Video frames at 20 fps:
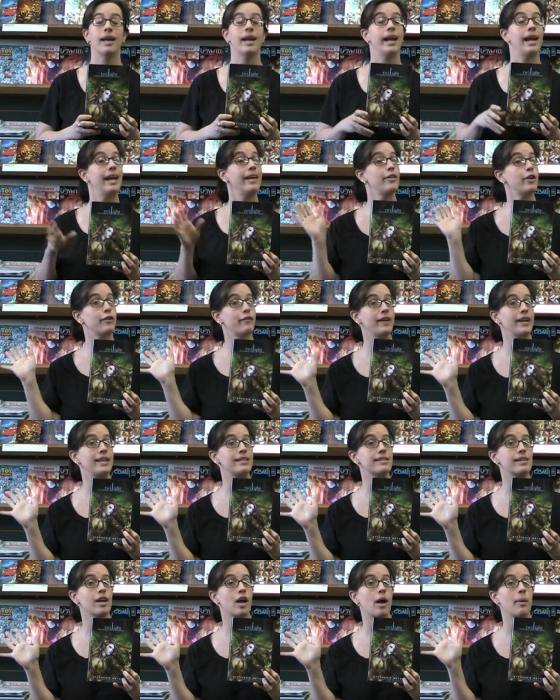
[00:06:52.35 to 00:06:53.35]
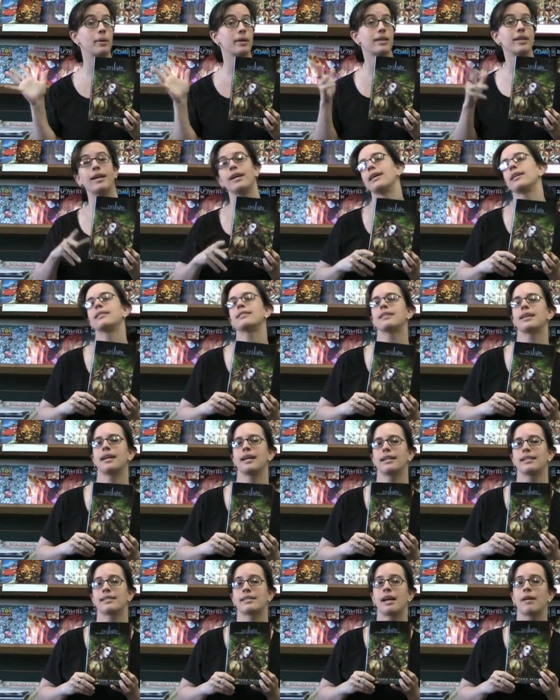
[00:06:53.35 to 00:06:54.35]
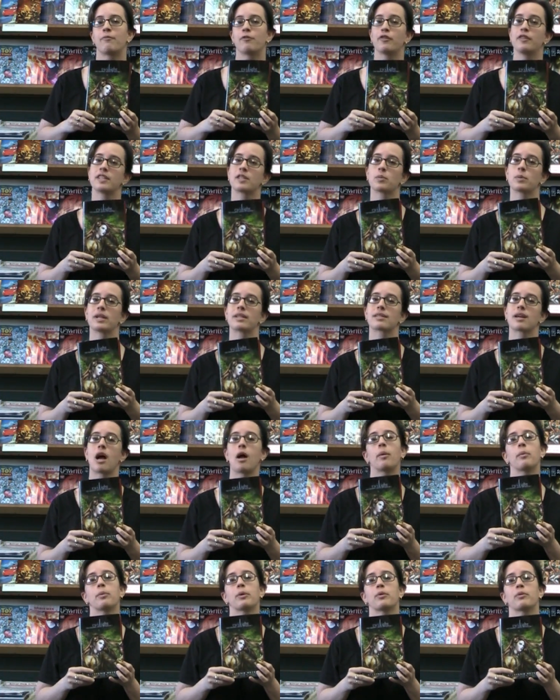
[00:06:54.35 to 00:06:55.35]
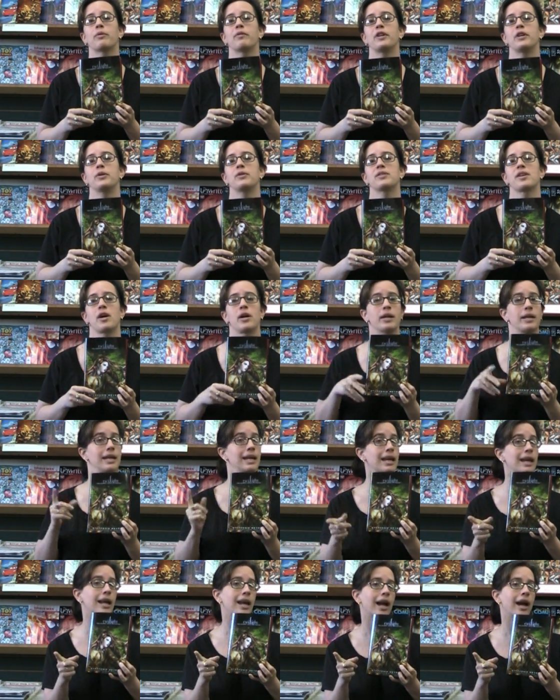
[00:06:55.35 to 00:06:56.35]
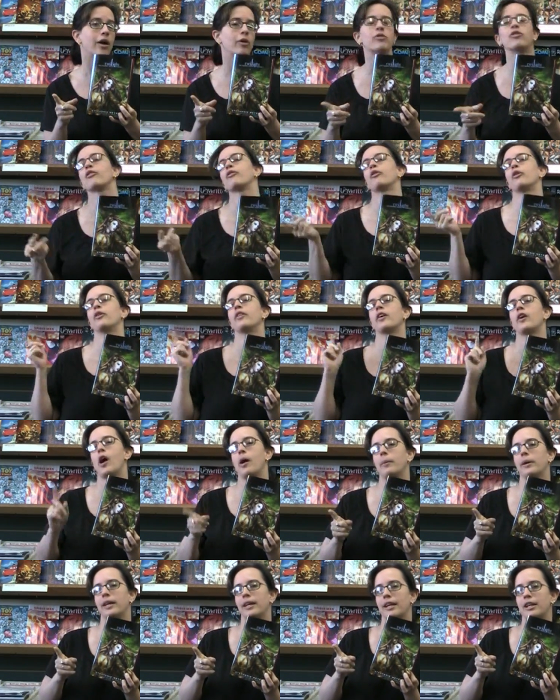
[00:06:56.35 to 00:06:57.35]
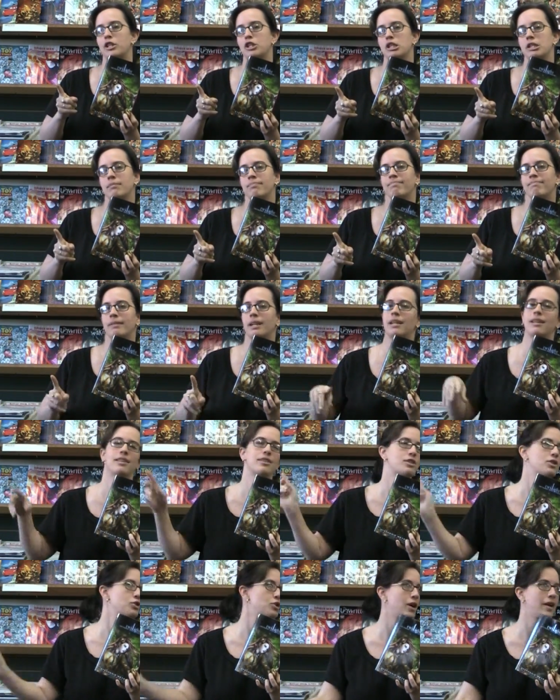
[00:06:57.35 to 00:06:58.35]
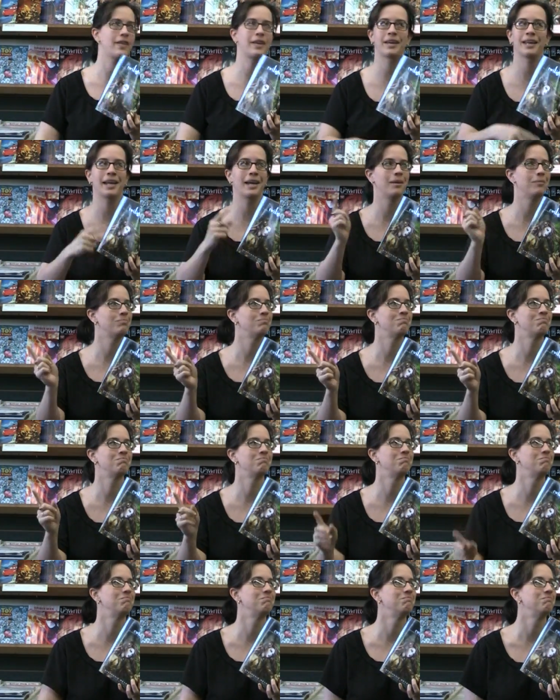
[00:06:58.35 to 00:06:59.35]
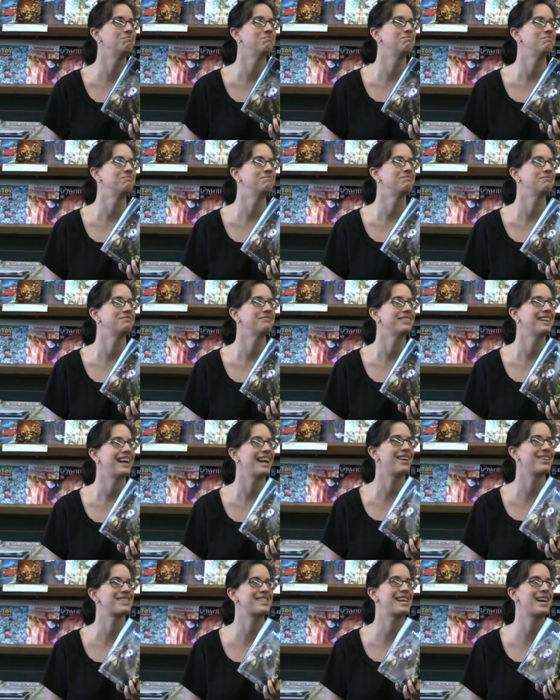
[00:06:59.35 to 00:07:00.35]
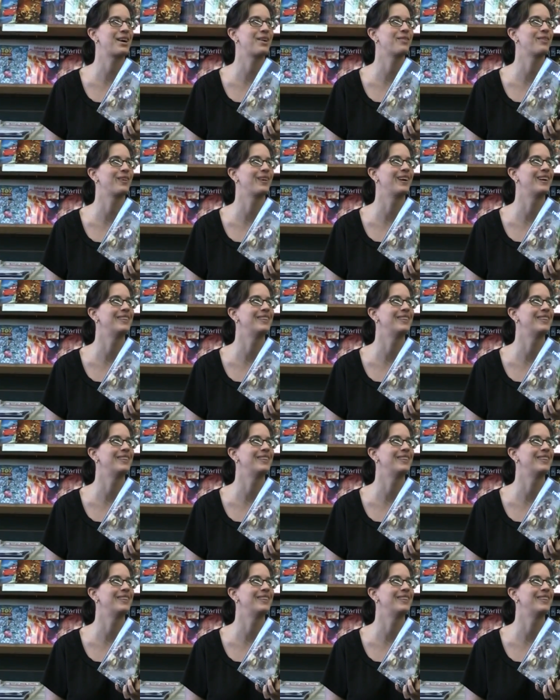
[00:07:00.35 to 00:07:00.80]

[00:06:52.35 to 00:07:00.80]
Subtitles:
Hey there, fans of Comic Land. It's time for this week's comic book reviews on Geeking Out for the Comic Connection. Let's try that again. That was terrible.